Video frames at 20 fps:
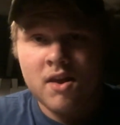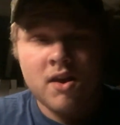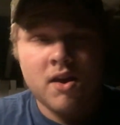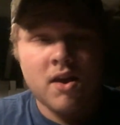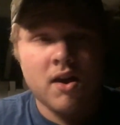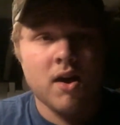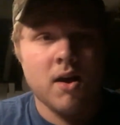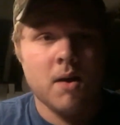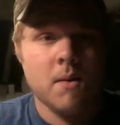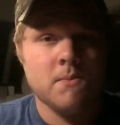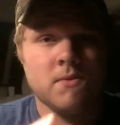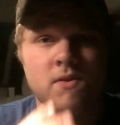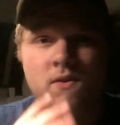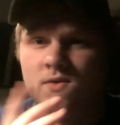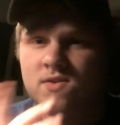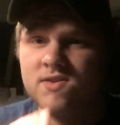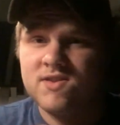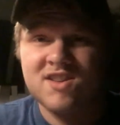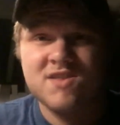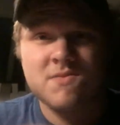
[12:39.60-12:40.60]

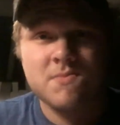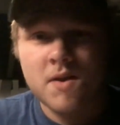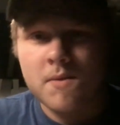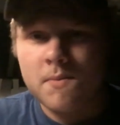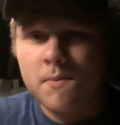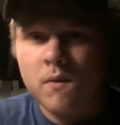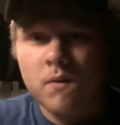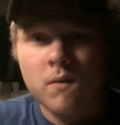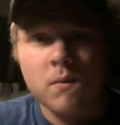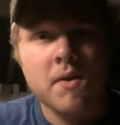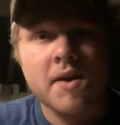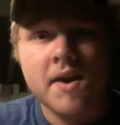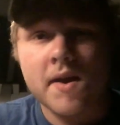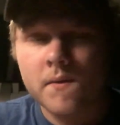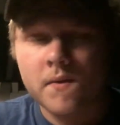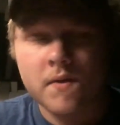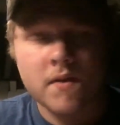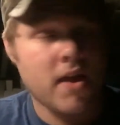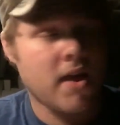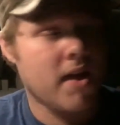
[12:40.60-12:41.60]
You 6 people,
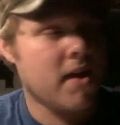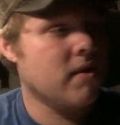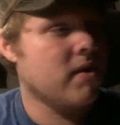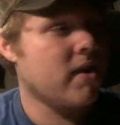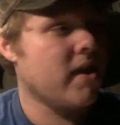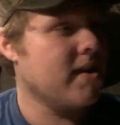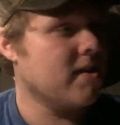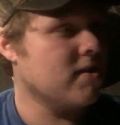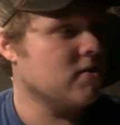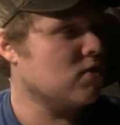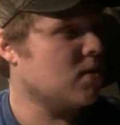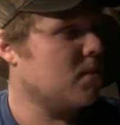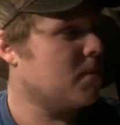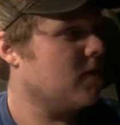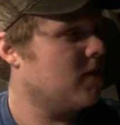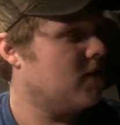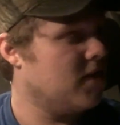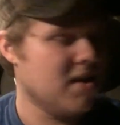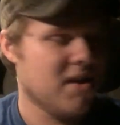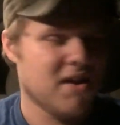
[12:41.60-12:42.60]
whatever, that enjoy
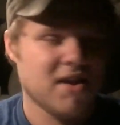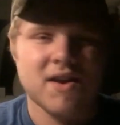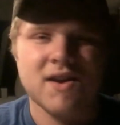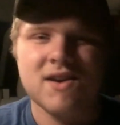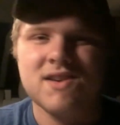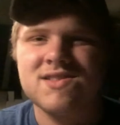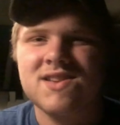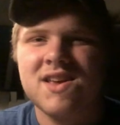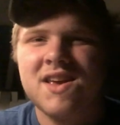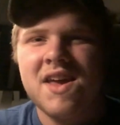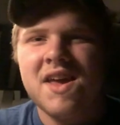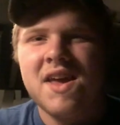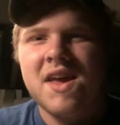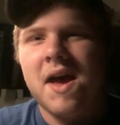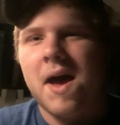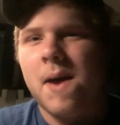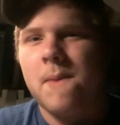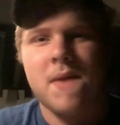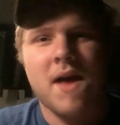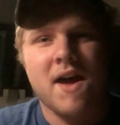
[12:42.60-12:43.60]
my videos,
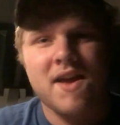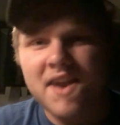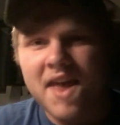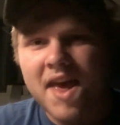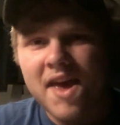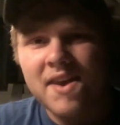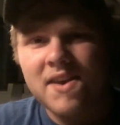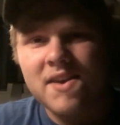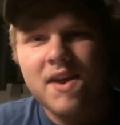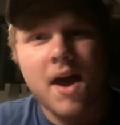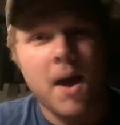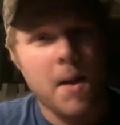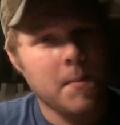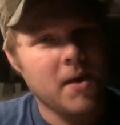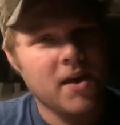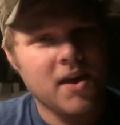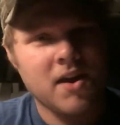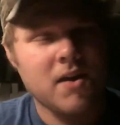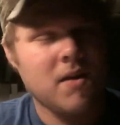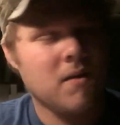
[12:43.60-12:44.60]
I'm not dead. I'm
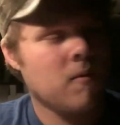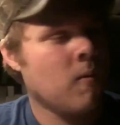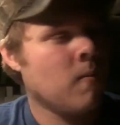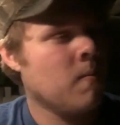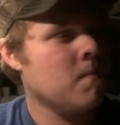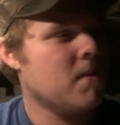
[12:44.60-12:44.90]
here.